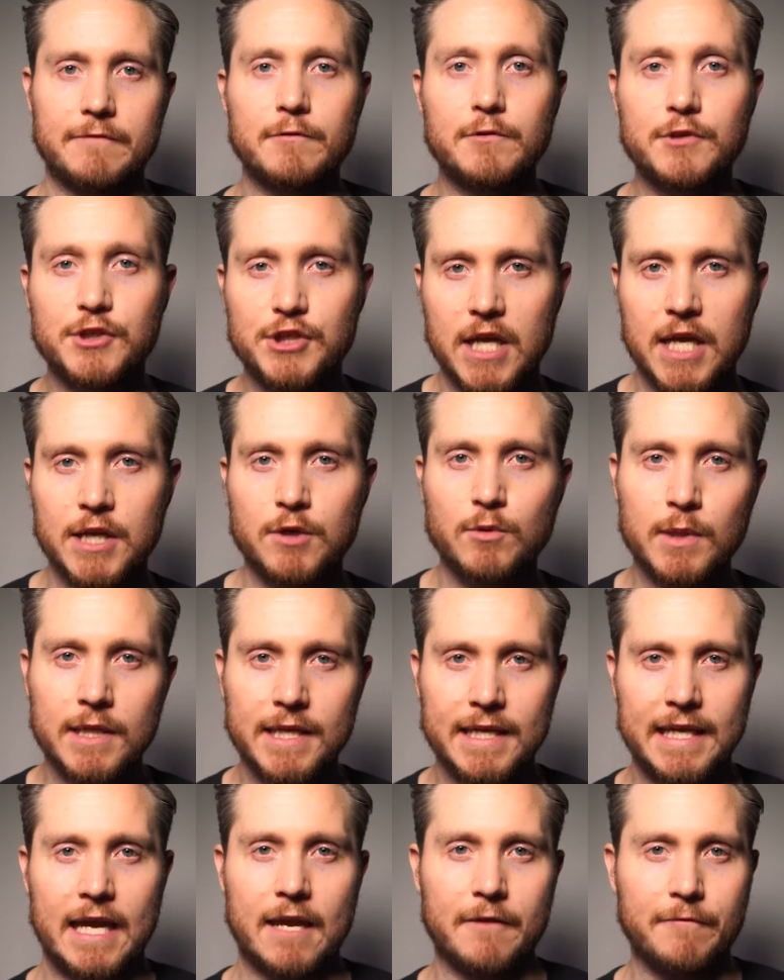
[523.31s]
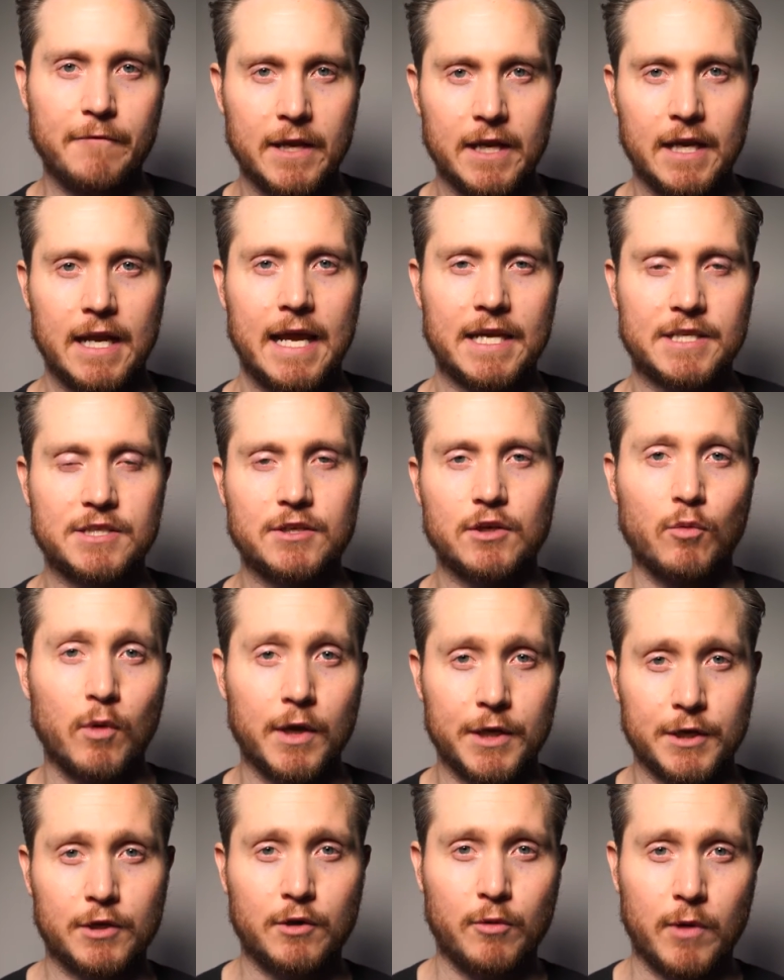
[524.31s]
if you genuinely can't find an answer to
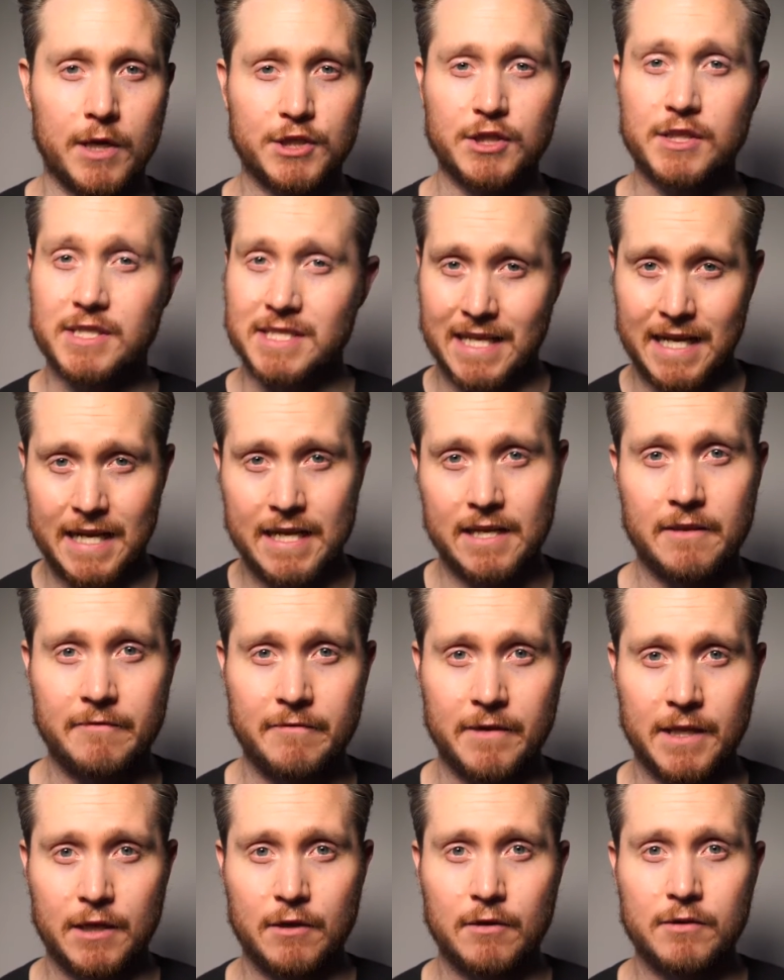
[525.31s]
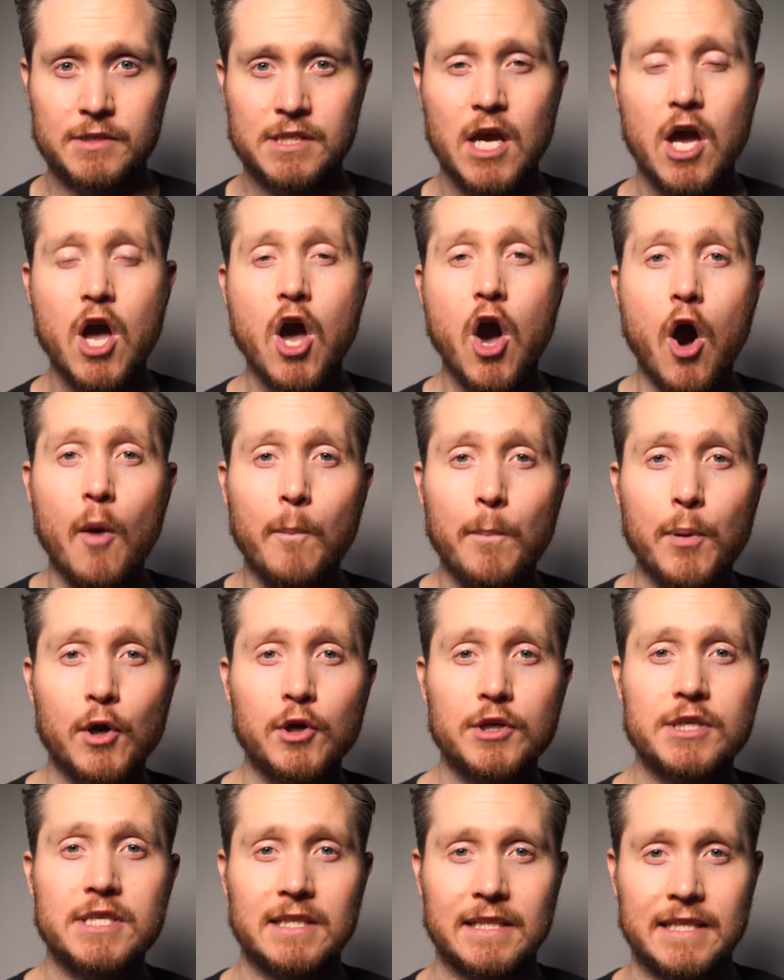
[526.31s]
one of your questions in any of the videos, I'll
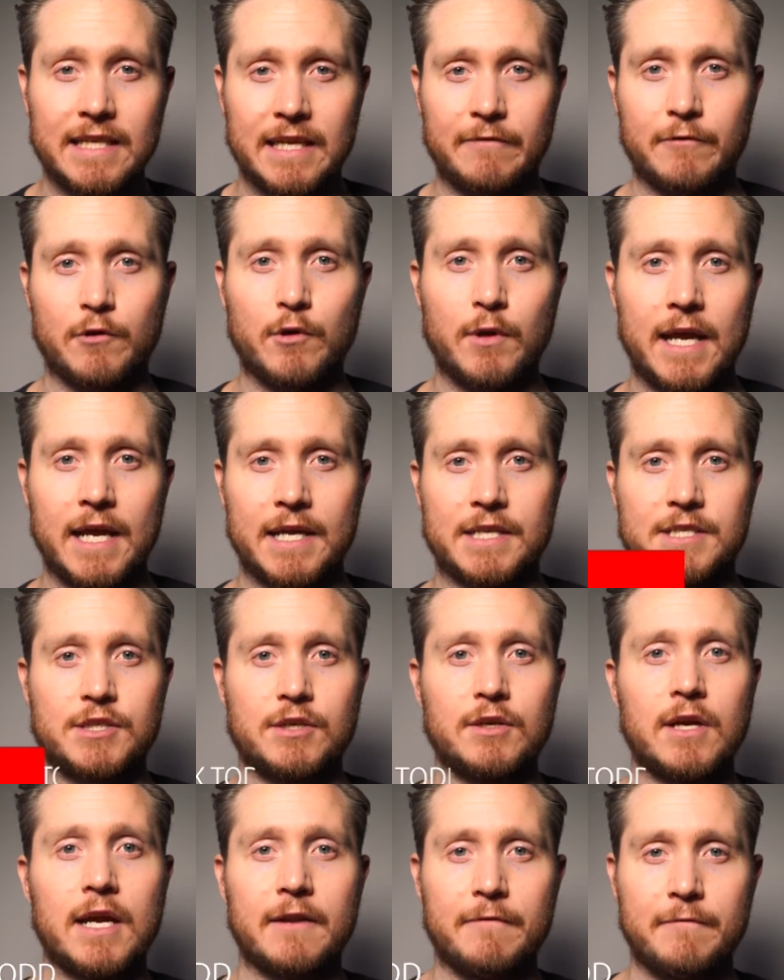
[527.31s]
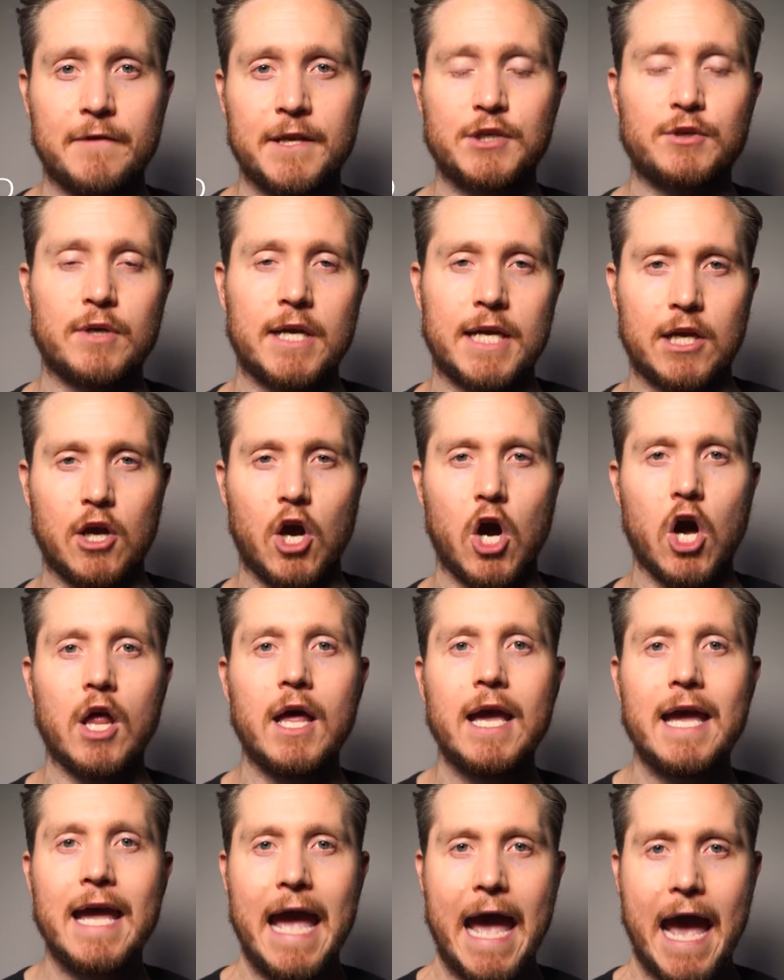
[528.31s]
personally give you an answer in a feature I
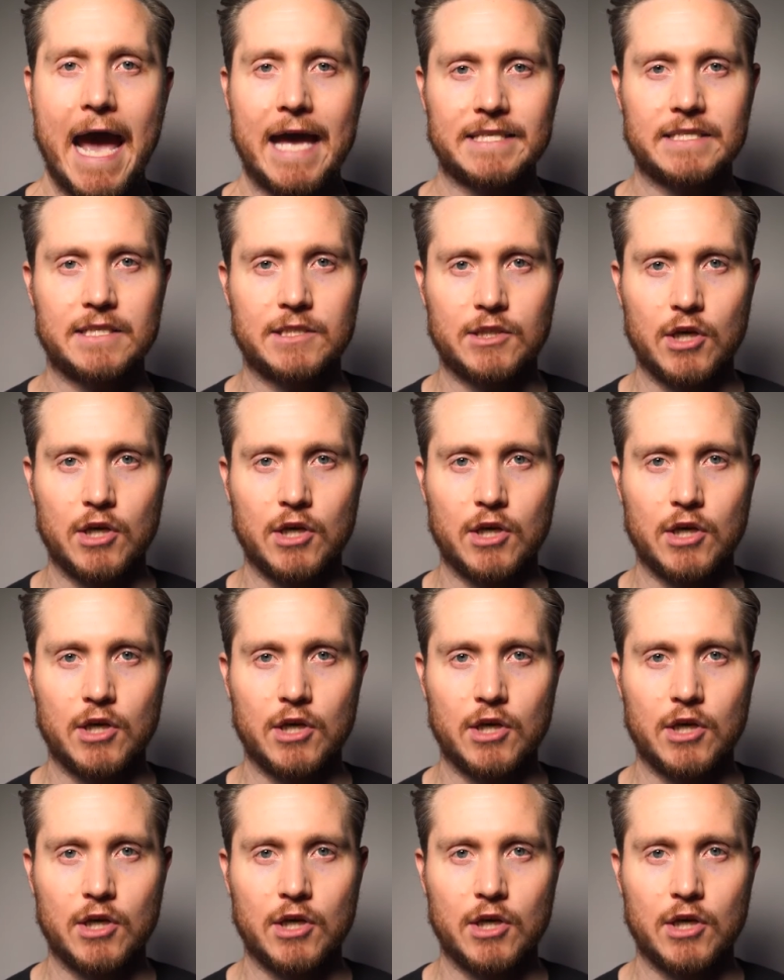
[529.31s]
call Ask